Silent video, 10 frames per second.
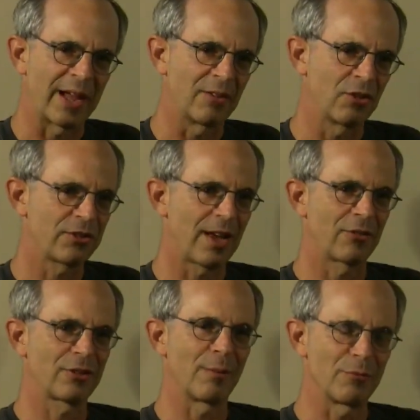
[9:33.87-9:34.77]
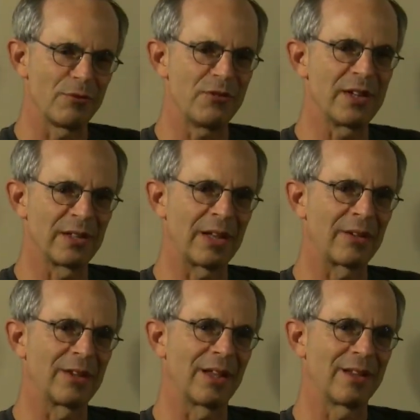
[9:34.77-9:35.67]
Like I just had some
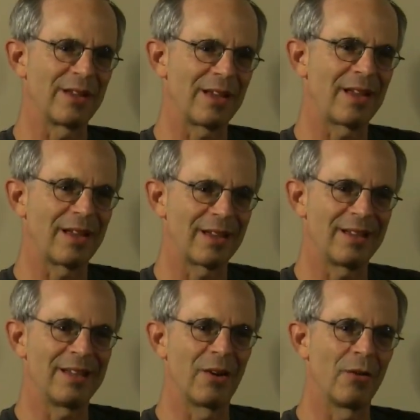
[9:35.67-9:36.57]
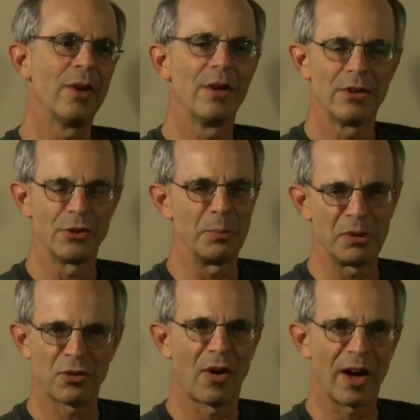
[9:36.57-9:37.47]
feeling that, you'll
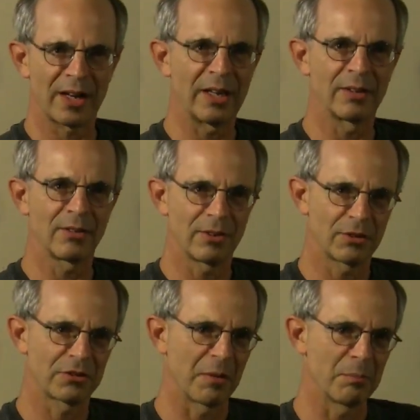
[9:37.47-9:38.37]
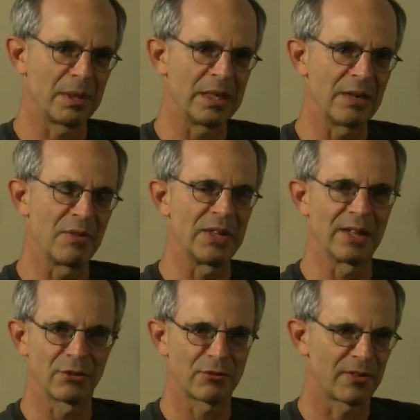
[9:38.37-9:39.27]
be talking to somebody and
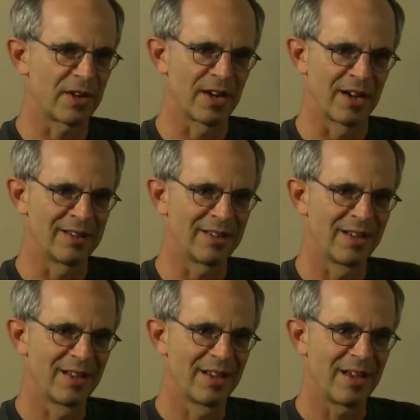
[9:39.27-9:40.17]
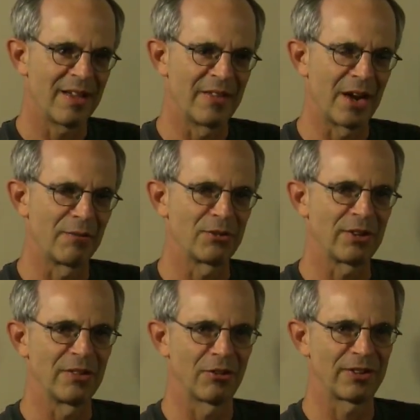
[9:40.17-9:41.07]
everything is fine, and then all of a
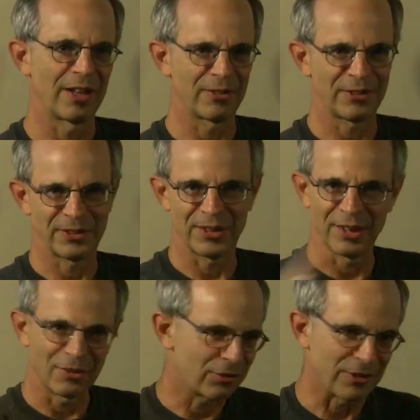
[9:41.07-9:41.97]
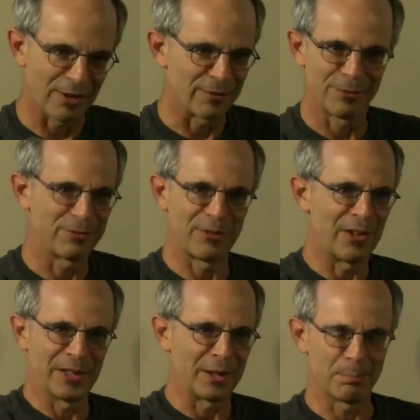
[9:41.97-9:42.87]
sudden it's like things start
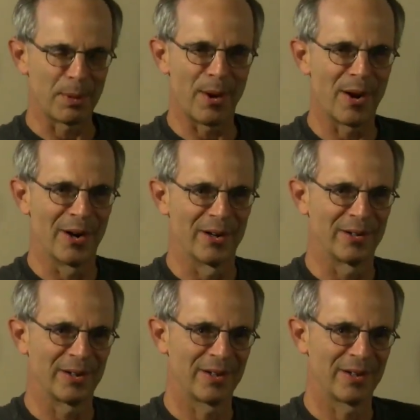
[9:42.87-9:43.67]
falling apart,